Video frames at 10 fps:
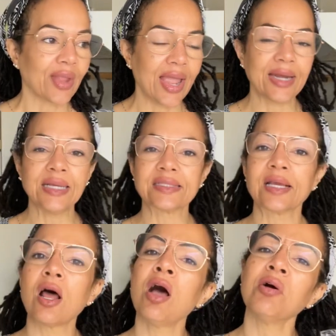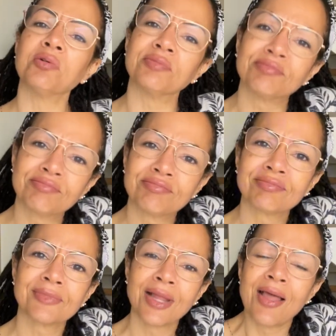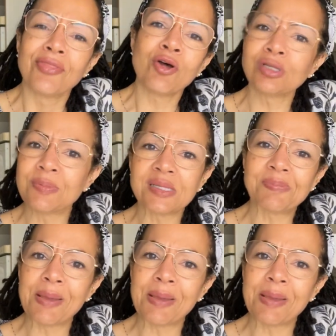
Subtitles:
And he said, oh, those must